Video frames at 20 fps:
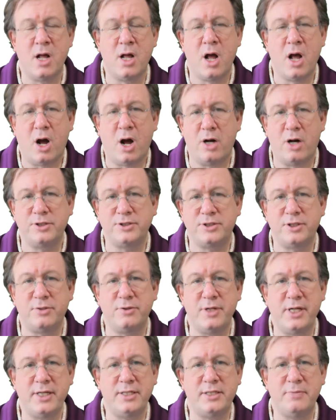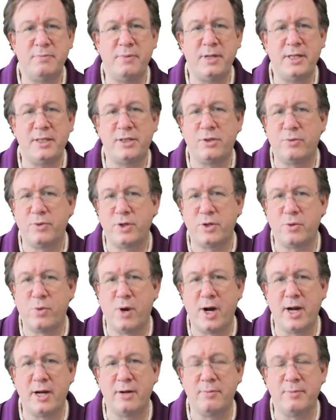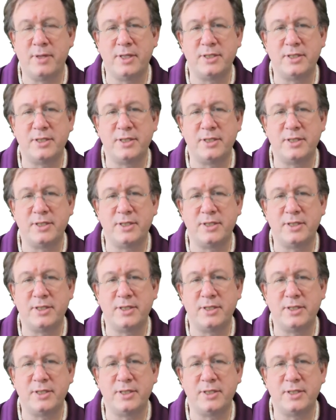also need to meet the requirement